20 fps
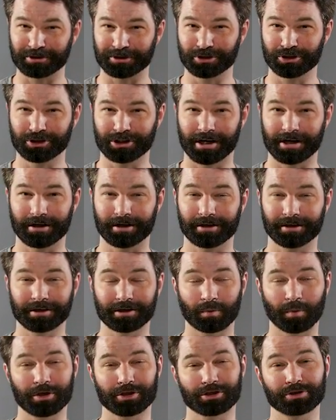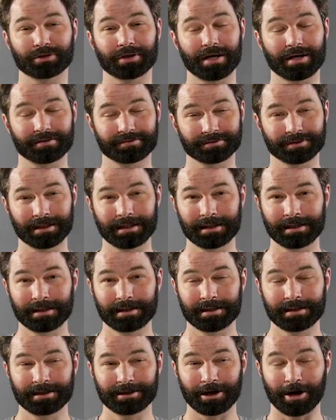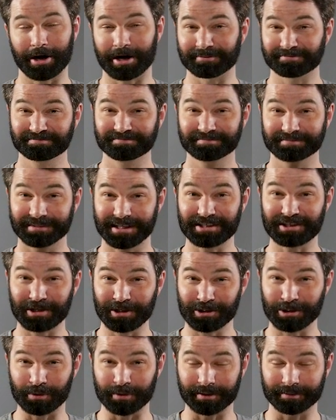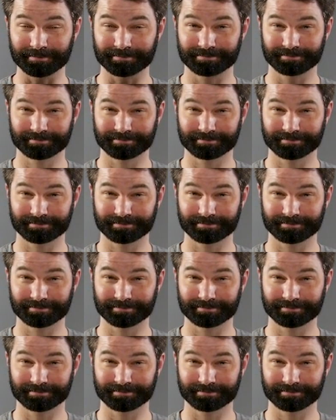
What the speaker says: to share in what you love. Alright, let's get to it.